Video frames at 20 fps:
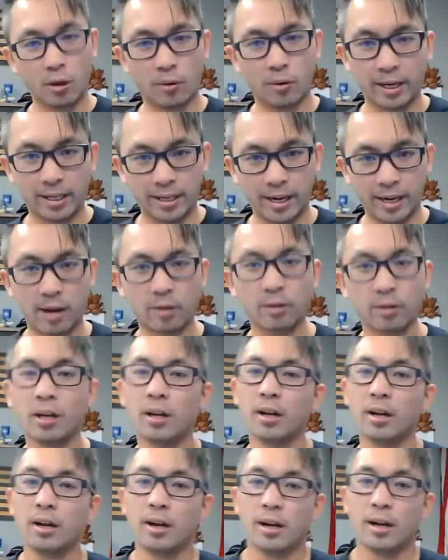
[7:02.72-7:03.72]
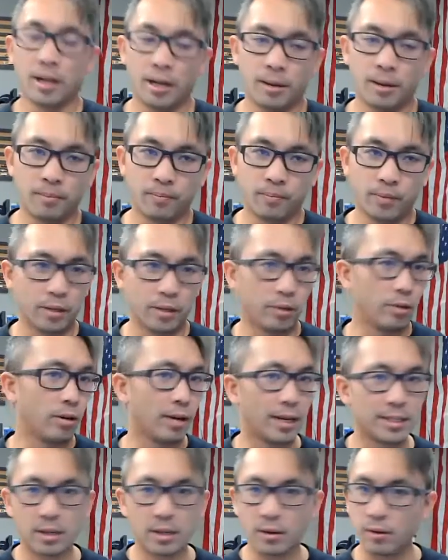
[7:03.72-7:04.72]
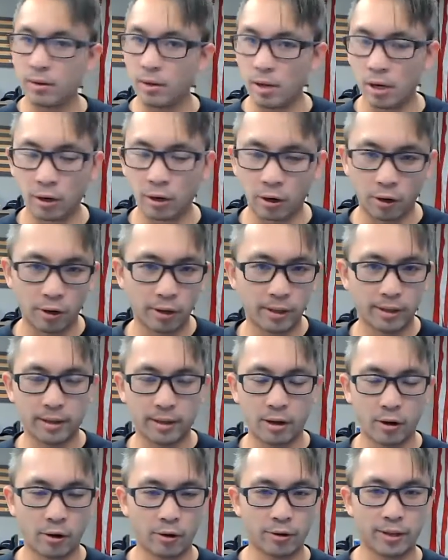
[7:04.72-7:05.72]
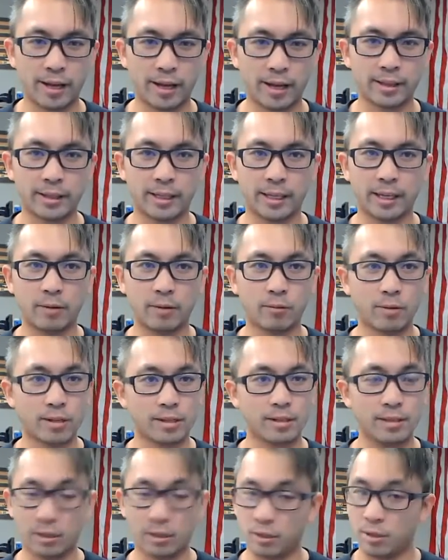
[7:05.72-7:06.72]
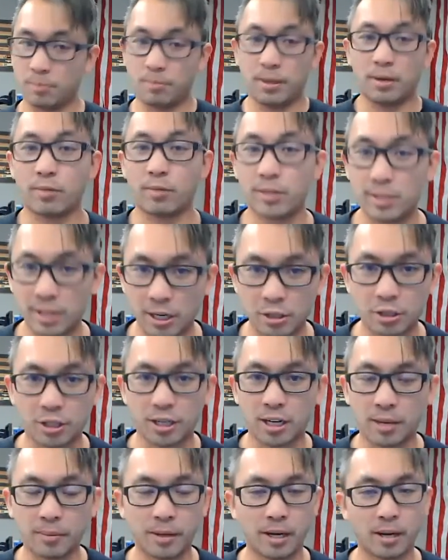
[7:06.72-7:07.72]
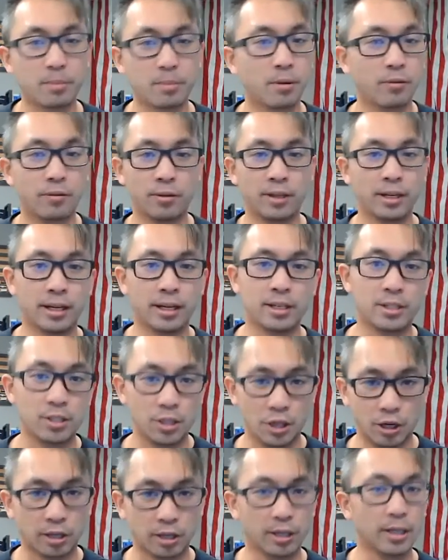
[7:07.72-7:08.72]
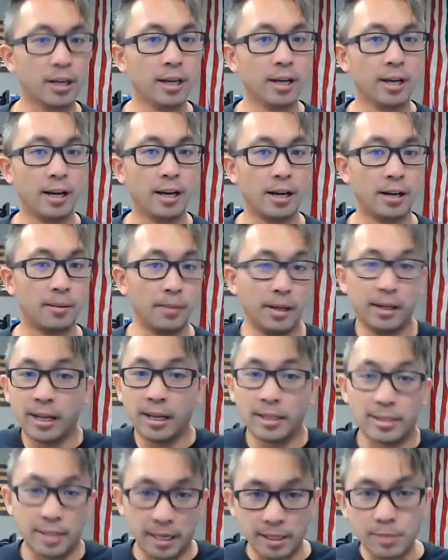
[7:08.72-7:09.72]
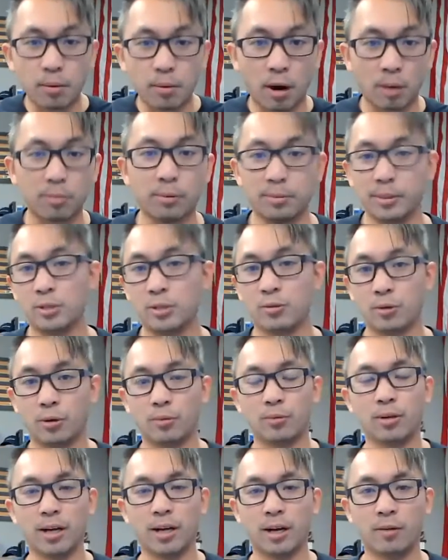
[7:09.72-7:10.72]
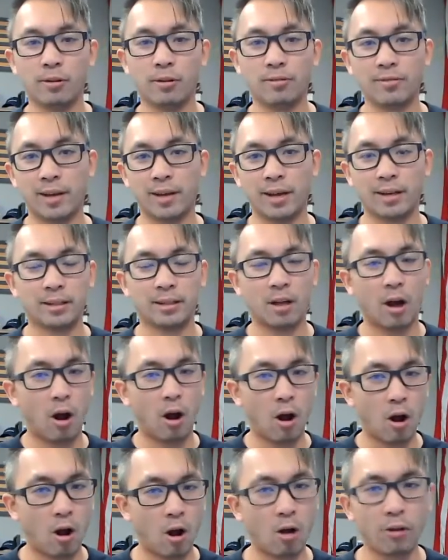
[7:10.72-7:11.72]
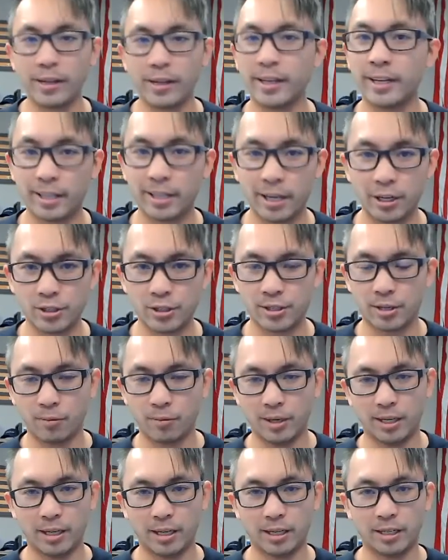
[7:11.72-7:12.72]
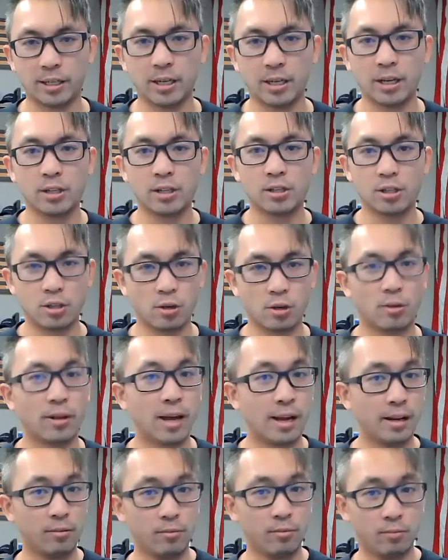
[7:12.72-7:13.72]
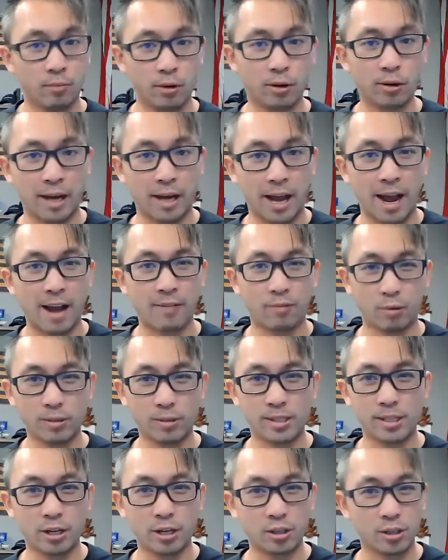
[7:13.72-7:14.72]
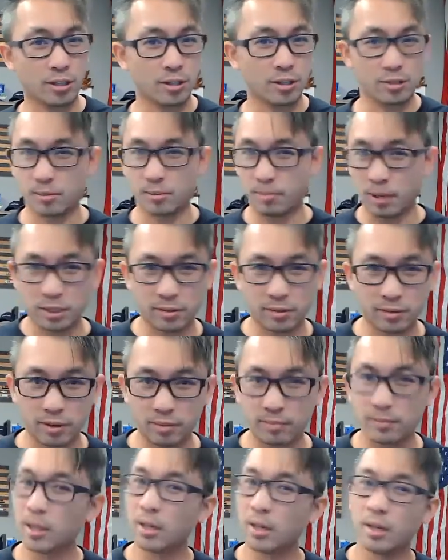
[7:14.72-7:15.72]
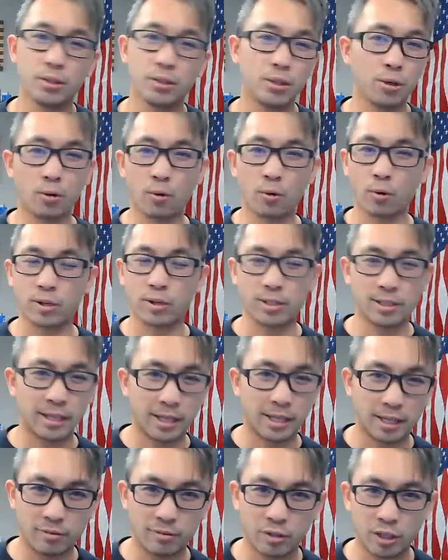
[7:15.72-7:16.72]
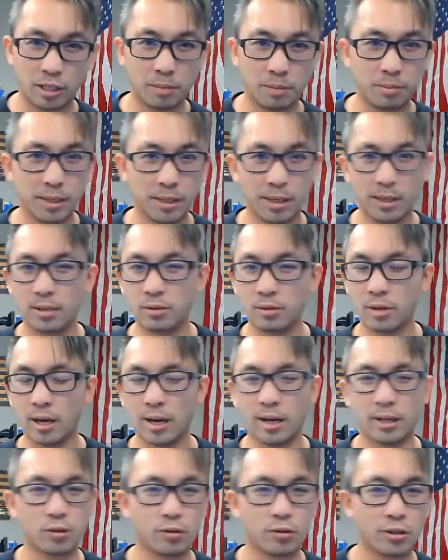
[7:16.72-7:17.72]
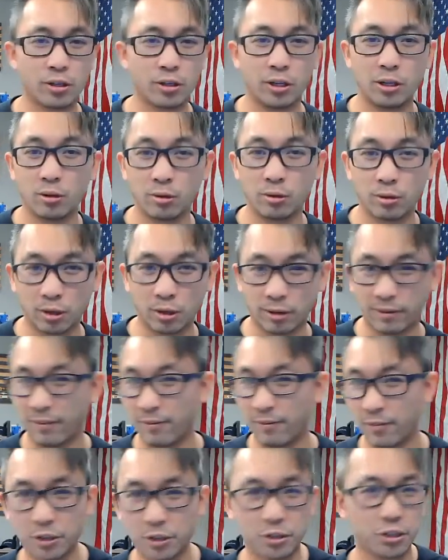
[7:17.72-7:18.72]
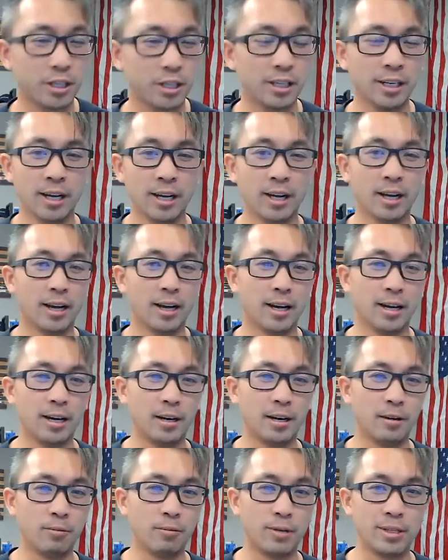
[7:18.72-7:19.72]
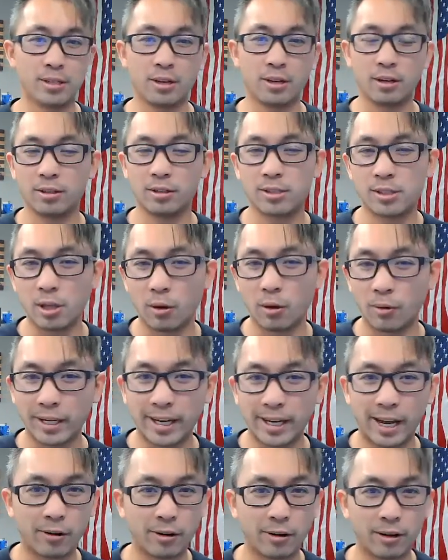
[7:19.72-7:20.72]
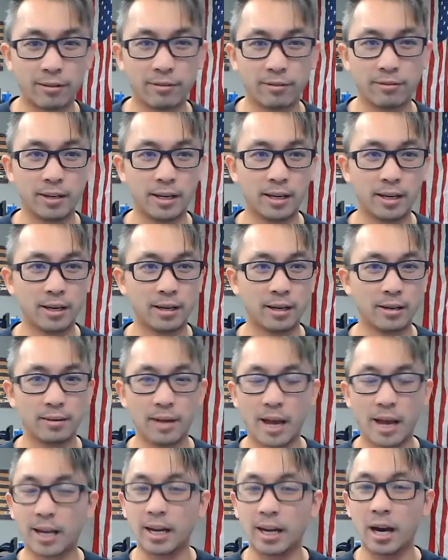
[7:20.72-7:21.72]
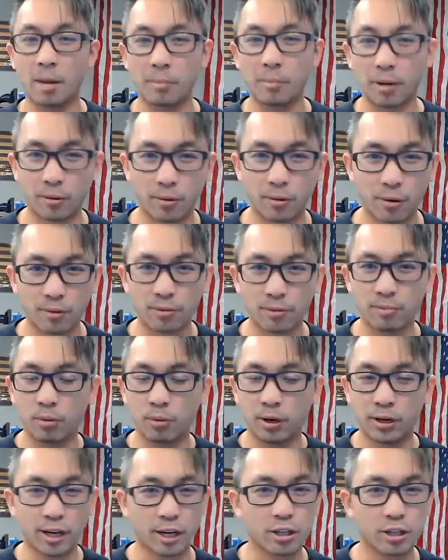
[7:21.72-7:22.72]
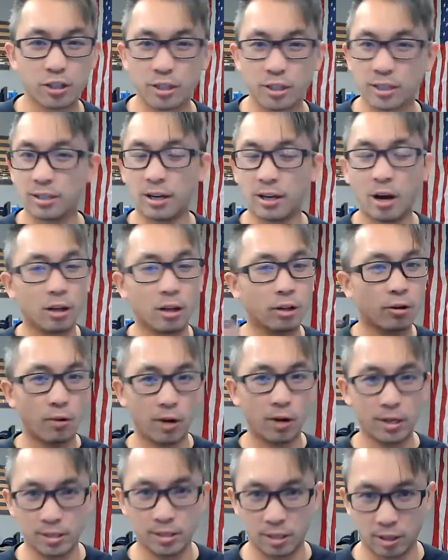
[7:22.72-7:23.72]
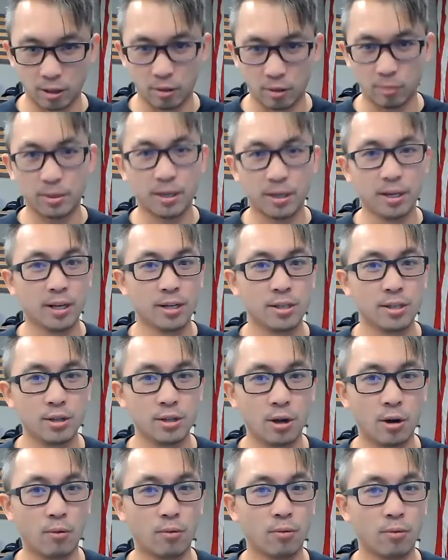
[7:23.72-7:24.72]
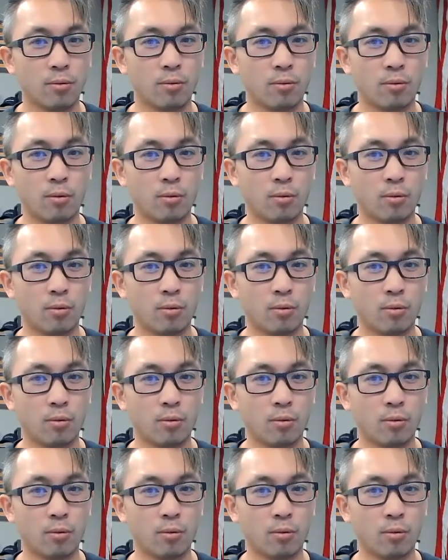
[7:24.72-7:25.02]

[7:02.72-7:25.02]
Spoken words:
going down. You guys all heard that there's a big recession coming up over the next year. And that's probably true. We've had all the indications that we needed to show that we're going to have a recession. There's a bunch of them. 2 quarters of negative GDP, treasury yield curve inversion. We saw a slowing down of economic growth, production all across the globe. So